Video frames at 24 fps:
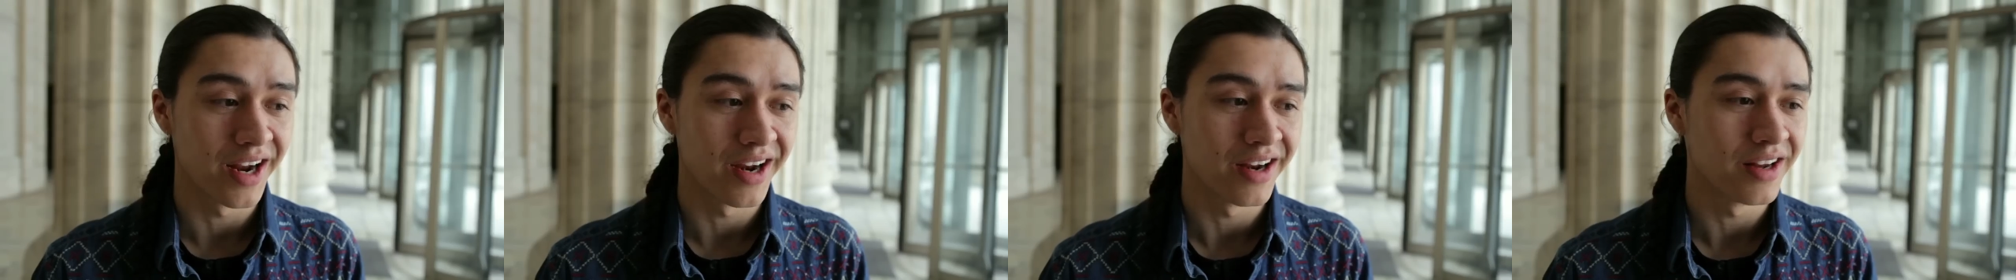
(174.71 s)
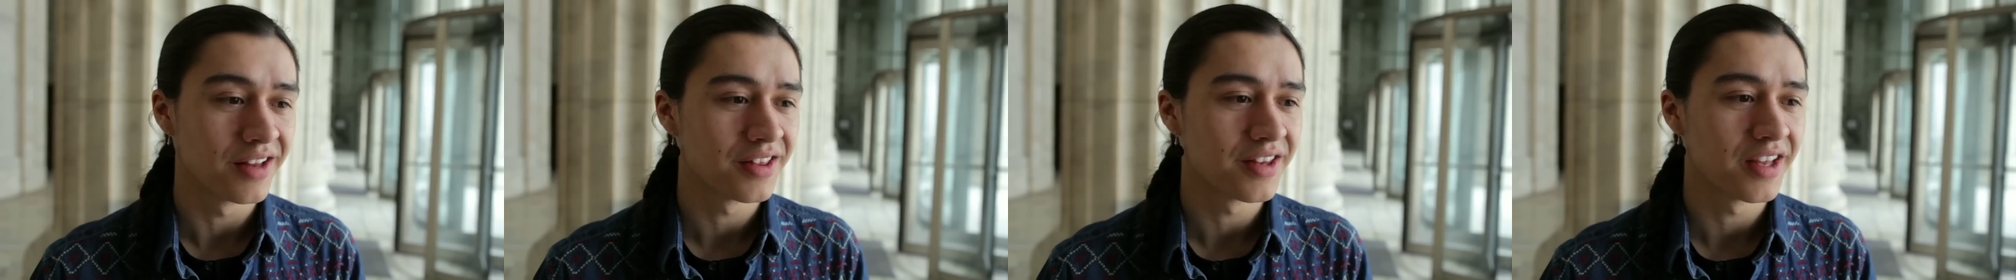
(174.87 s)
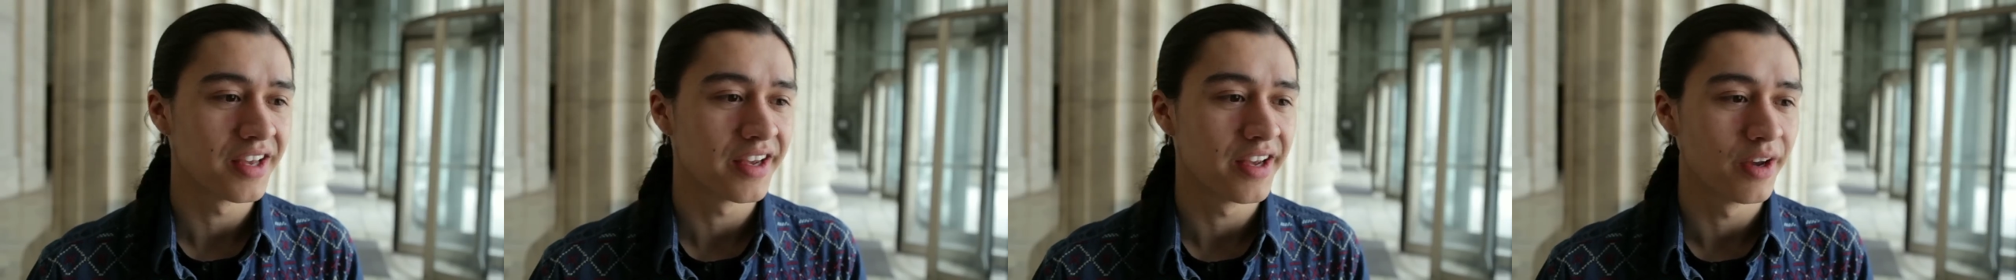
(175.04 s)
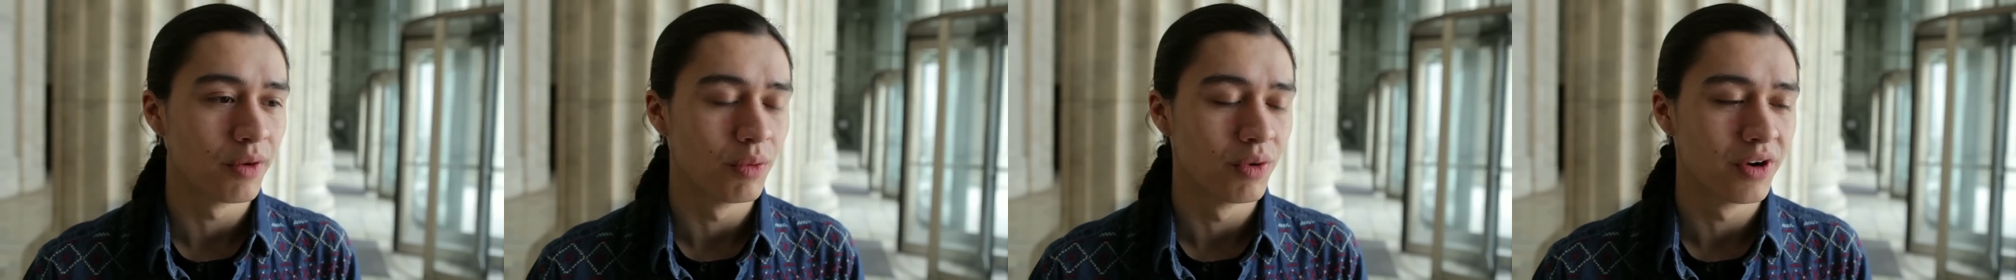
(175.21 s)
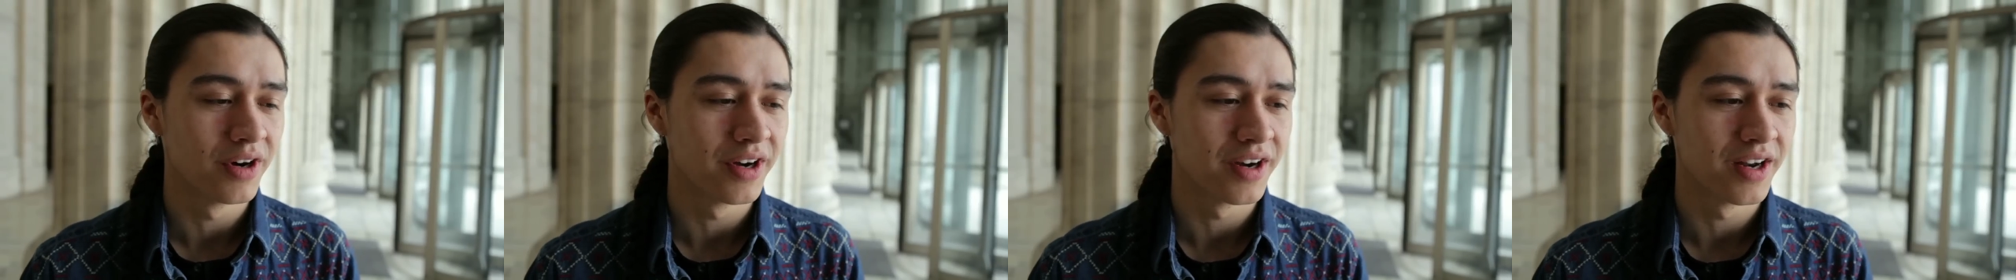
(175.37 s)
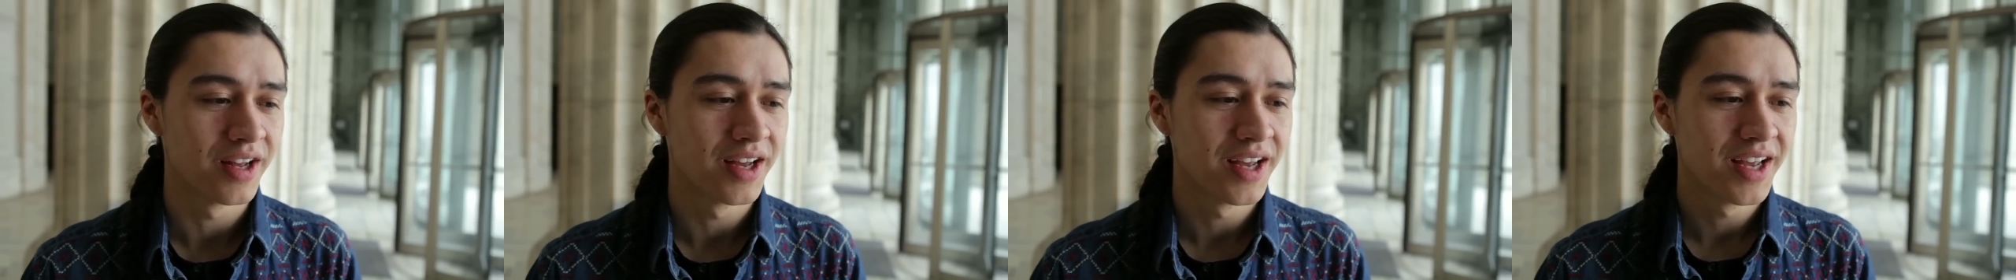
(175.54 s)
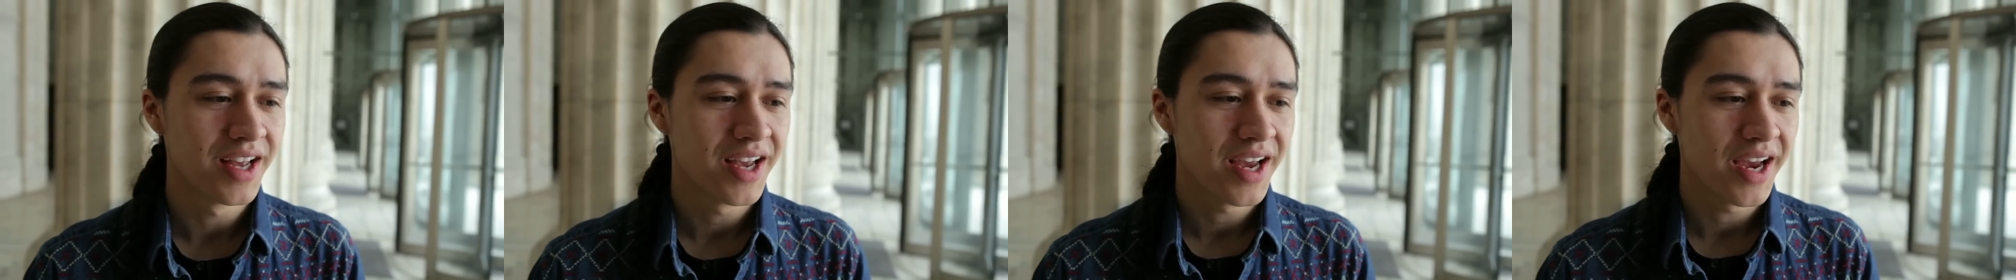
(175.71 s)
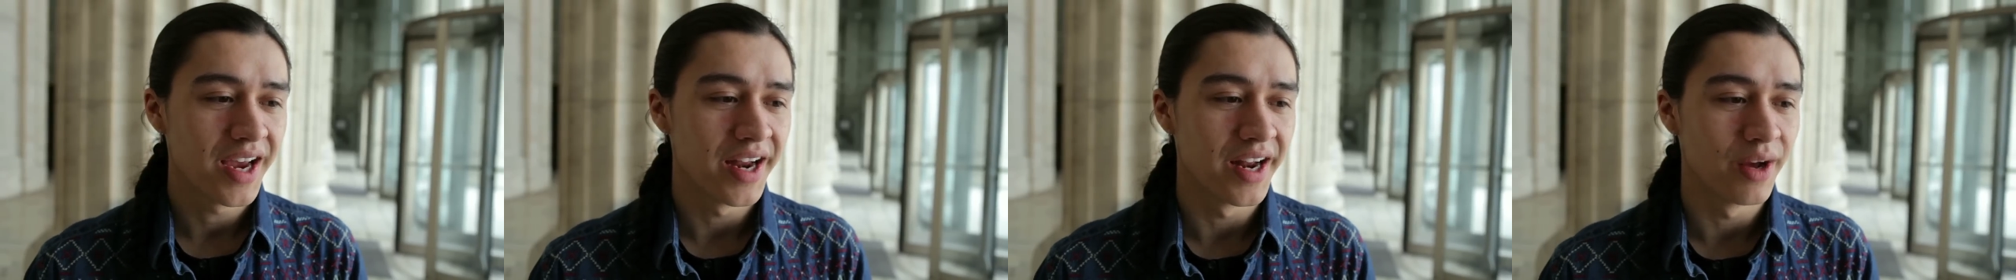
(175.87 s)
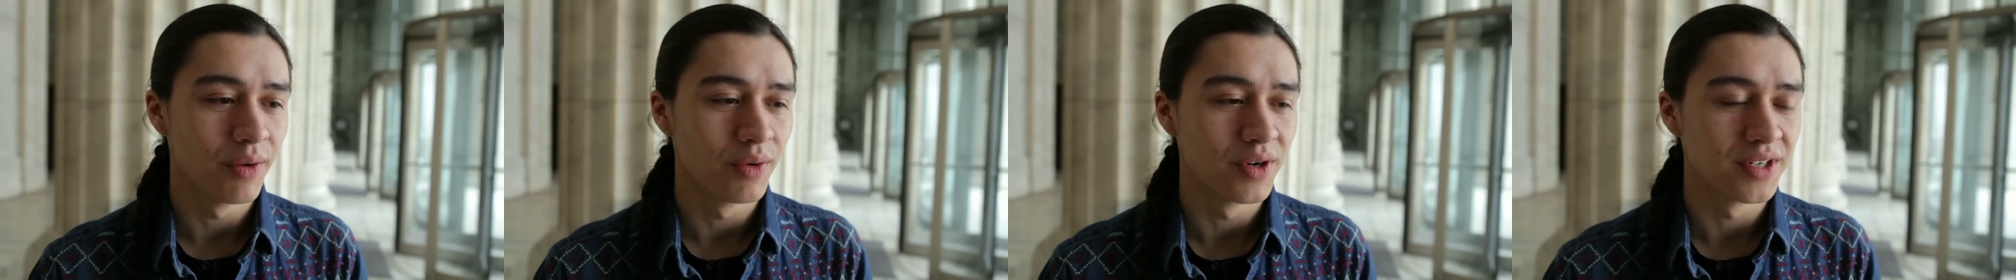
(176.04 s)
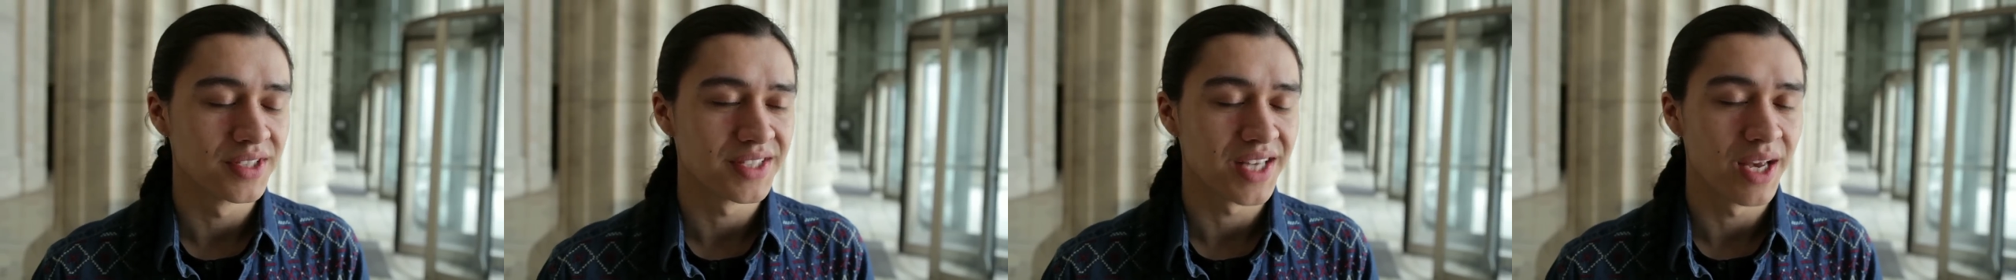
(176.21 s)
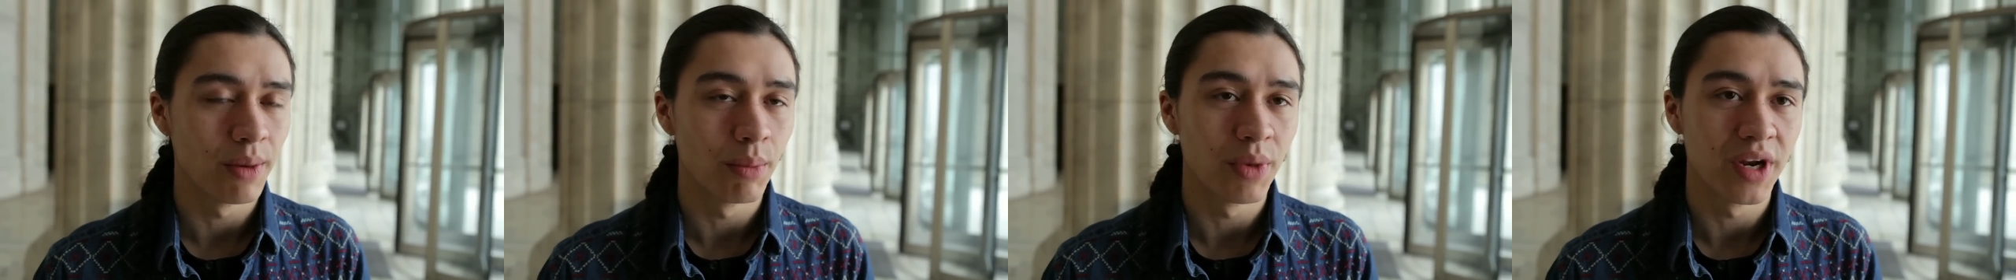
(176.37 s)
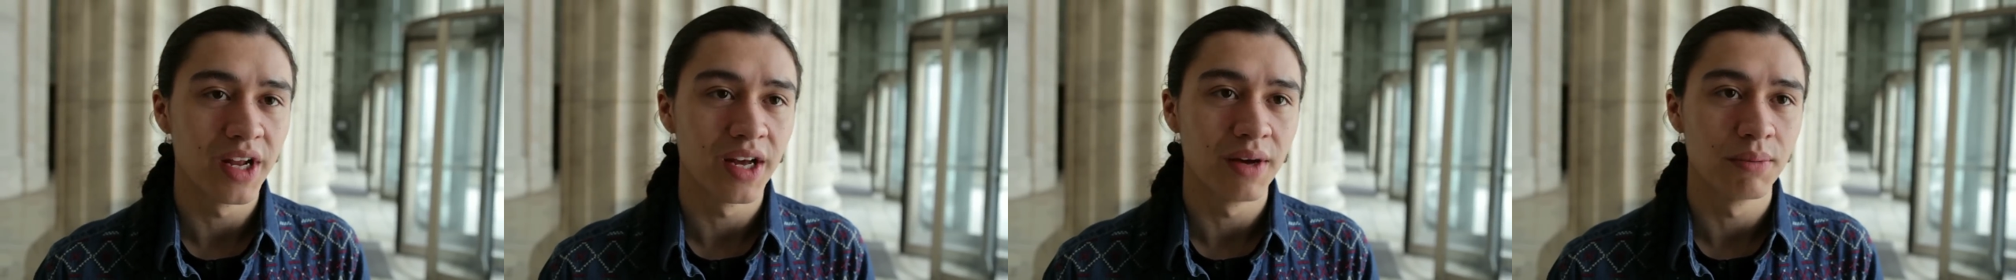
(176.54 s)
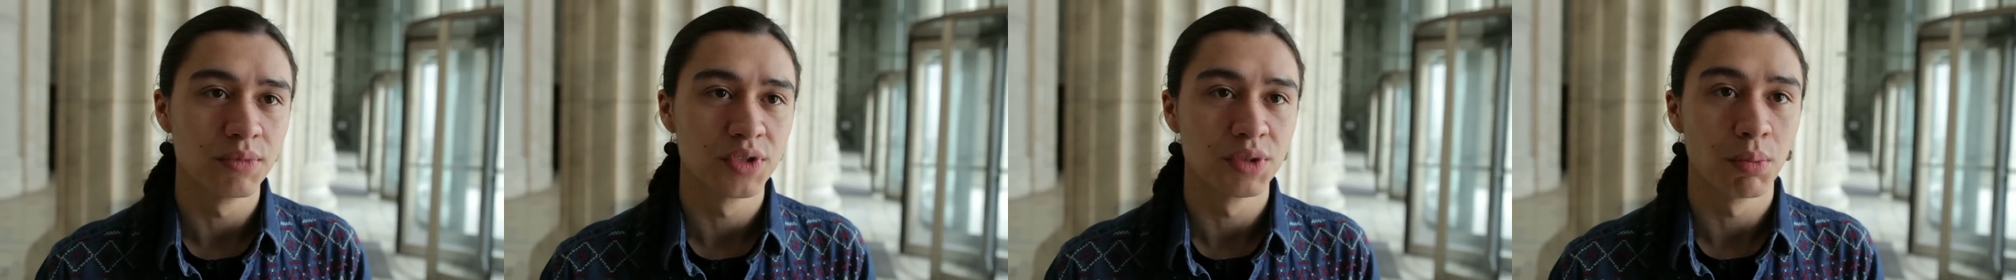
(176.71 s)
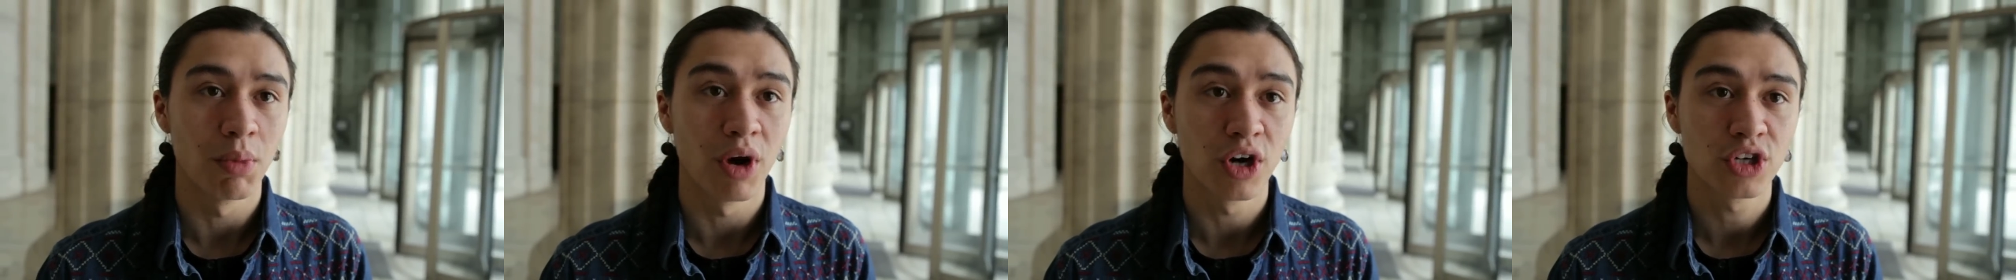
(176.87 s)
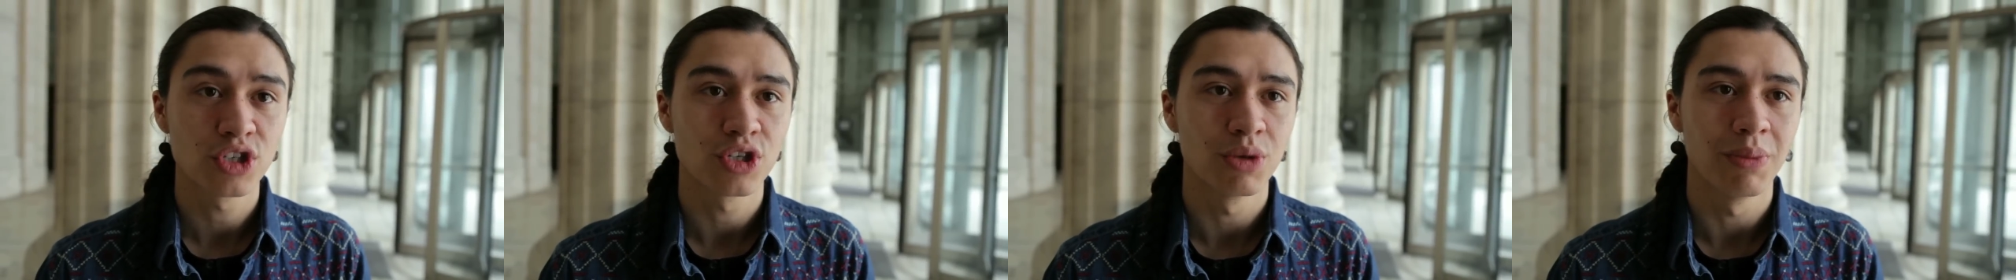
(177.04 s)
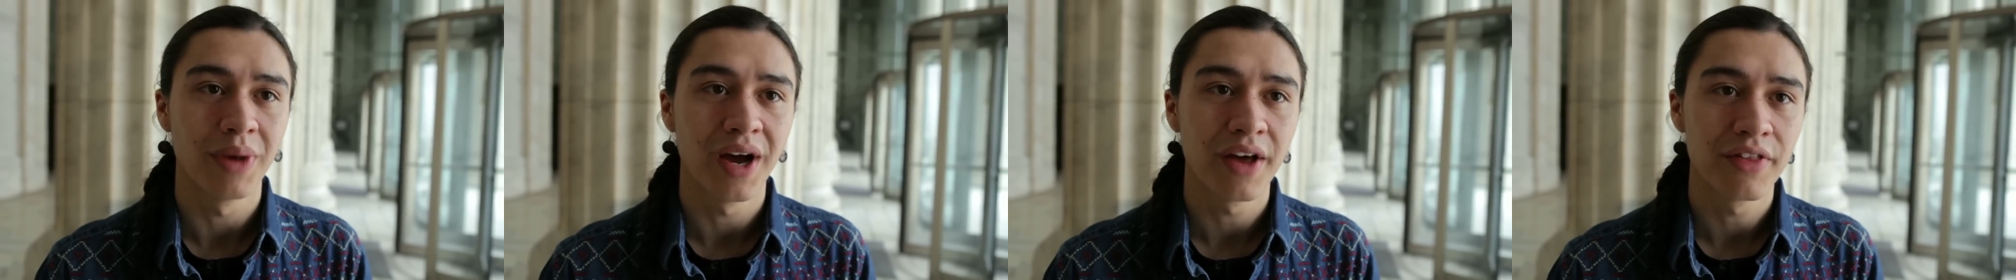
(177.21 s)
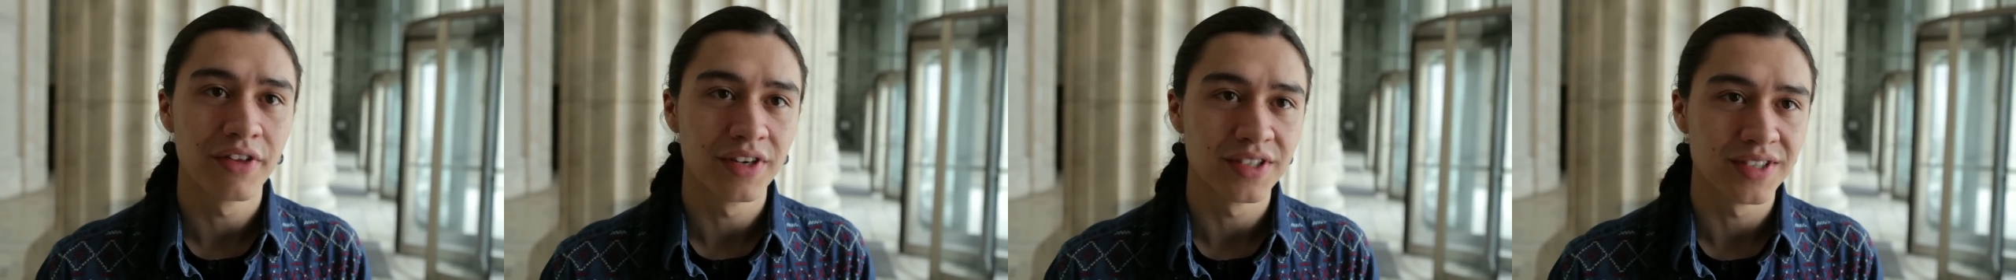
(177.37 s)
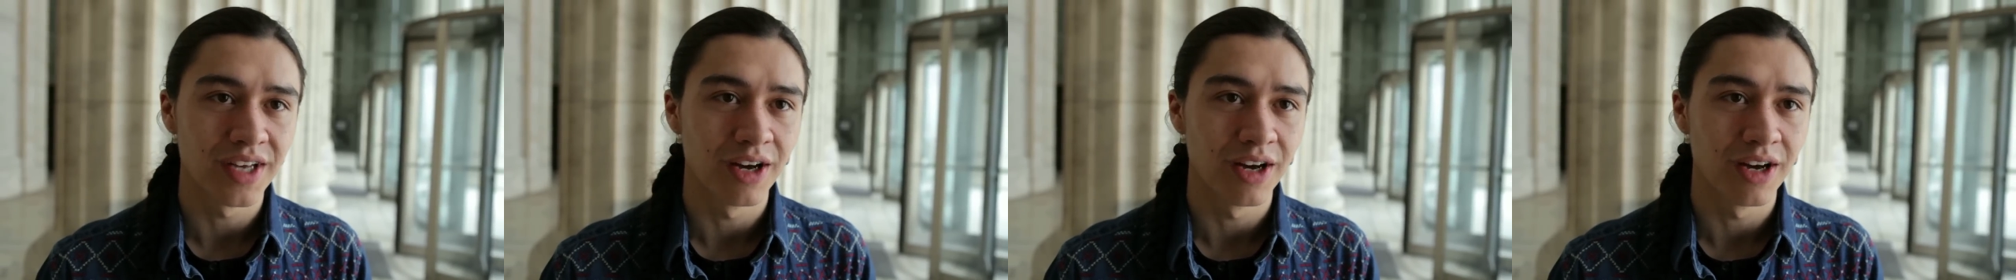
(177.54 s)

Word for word: I didn't think it would. And it was Eminem's Marshall Mathers